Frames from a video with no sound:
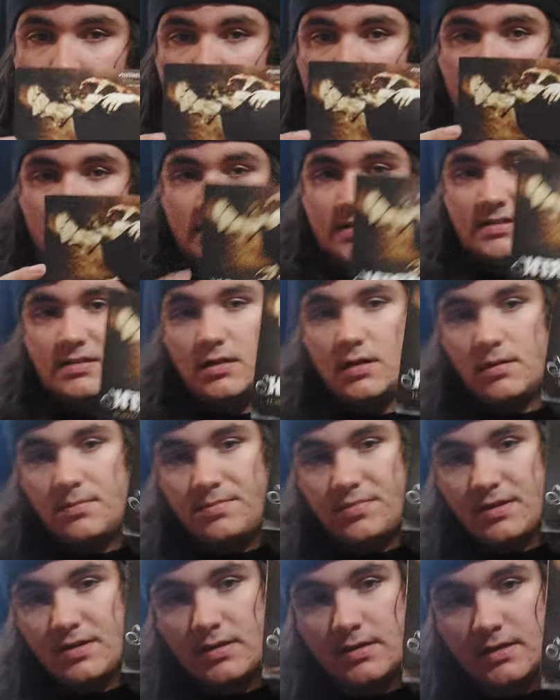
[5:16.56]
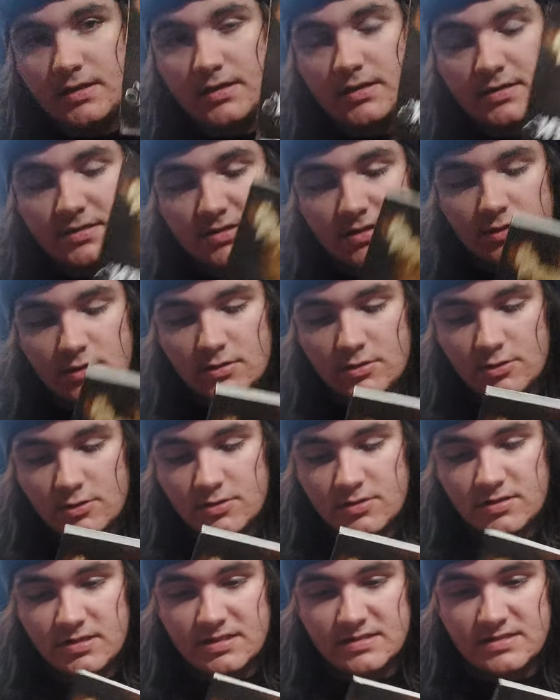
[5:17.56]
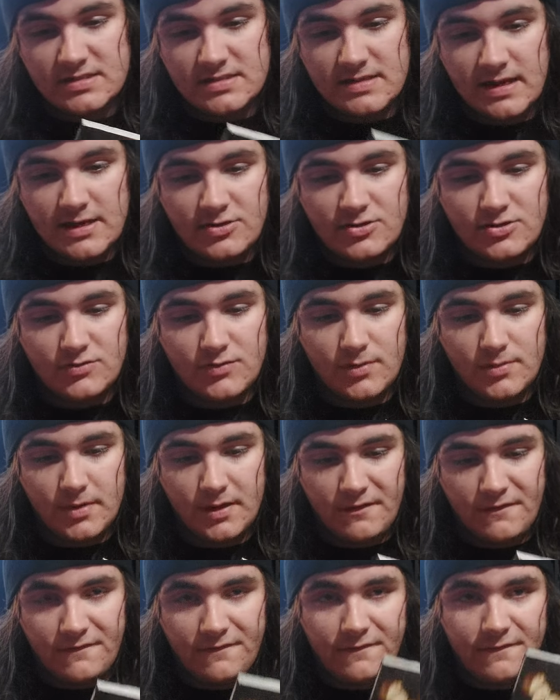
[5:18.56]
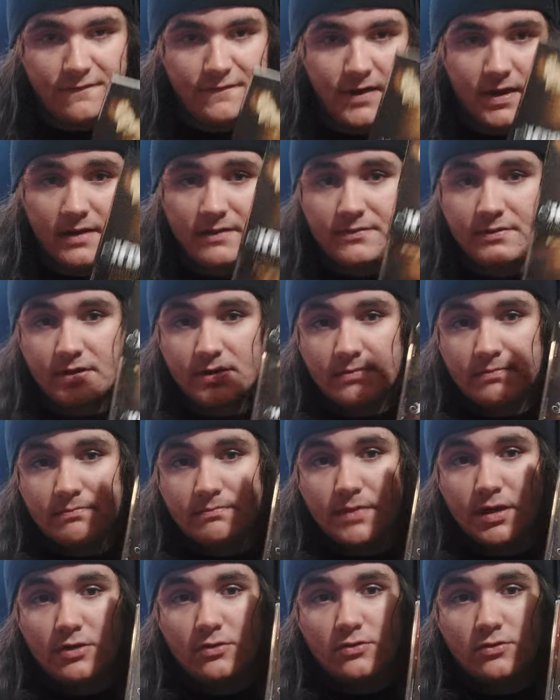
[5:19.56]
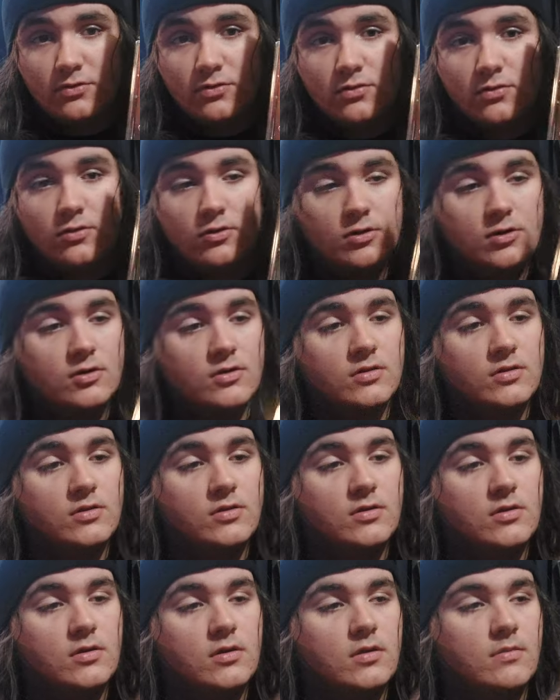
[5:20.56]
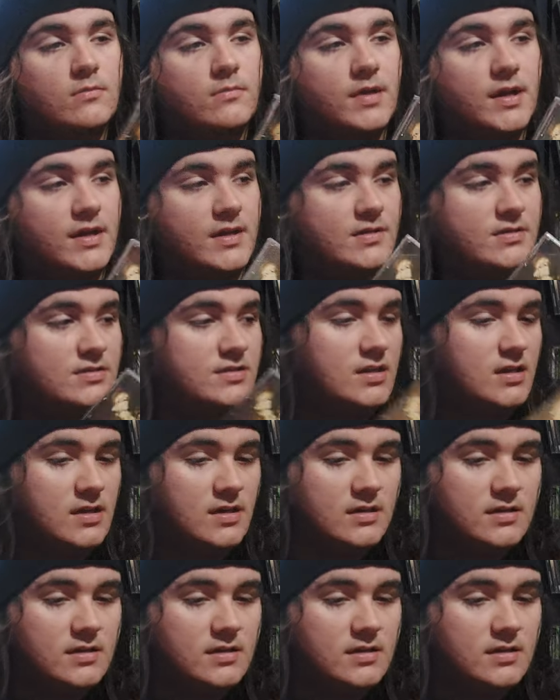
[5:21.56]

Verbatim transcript: Next up is Unearth. This is actually one of my favorite metalcore bands.